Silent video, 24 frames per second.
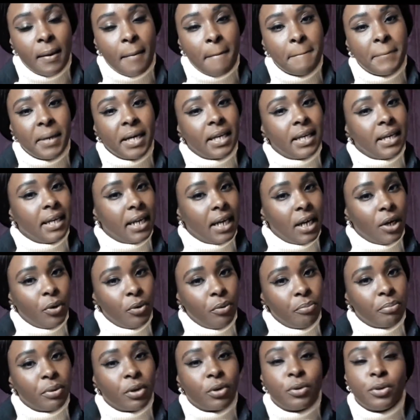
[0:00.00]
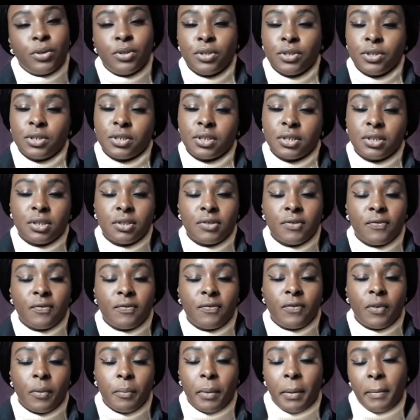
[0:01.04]
But now, because
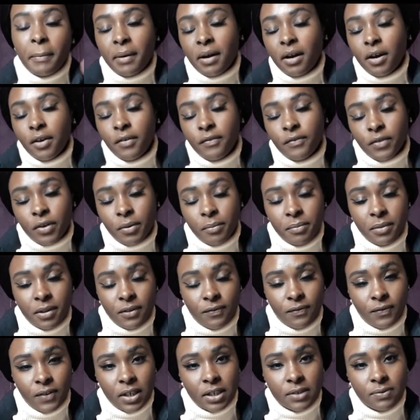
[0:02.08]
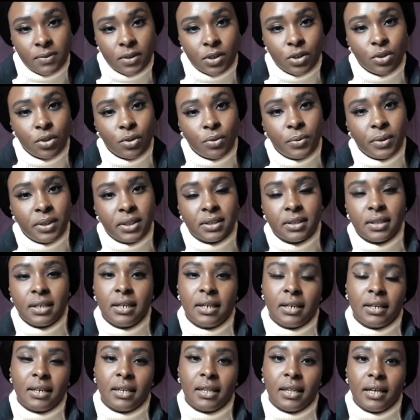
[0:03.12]
remember from the first video we
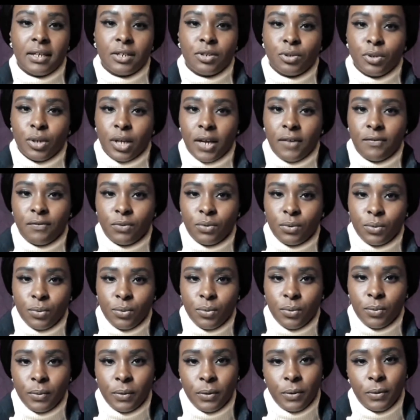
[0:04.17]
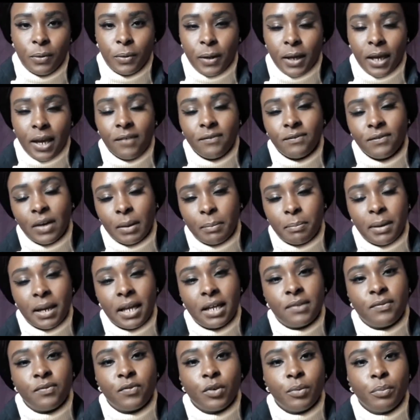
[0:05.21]
said that you have to have a
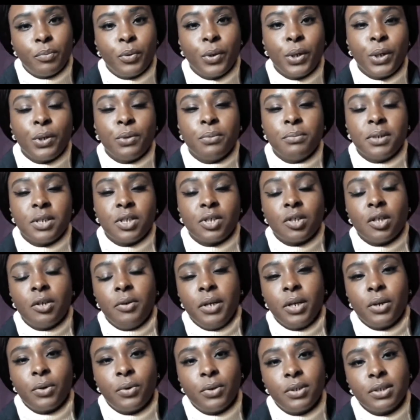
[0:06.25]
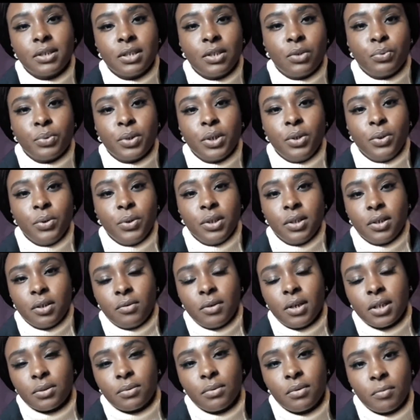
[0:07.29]
platform where you be sharing content, where you
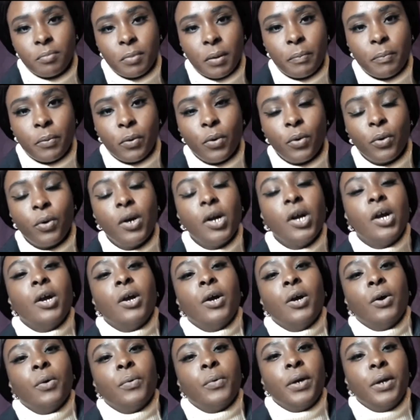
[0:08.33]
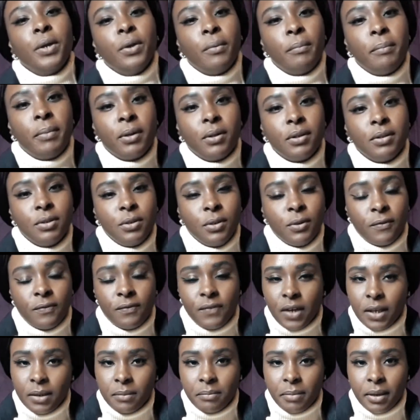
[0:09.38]
interact with people, where you build your
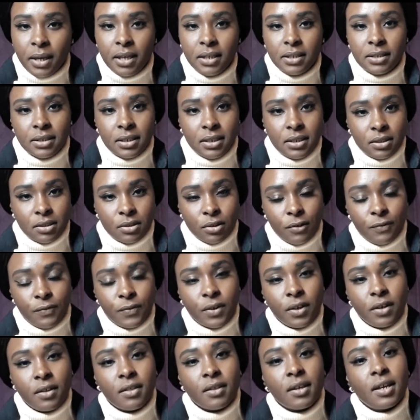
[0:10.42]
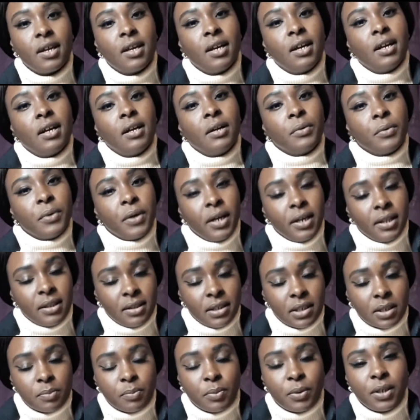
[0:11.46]
fan base and so forth. At
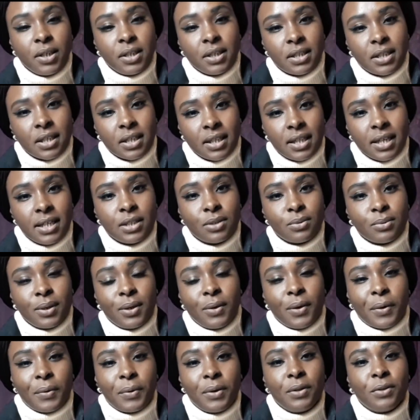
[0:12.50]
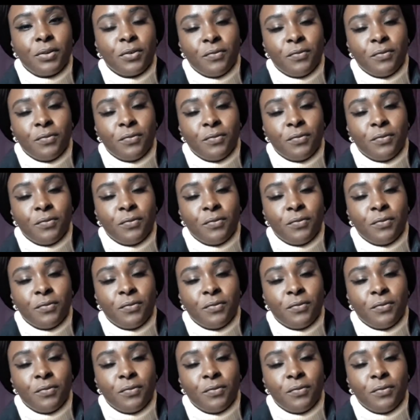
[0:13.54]
this point, that's where you're going to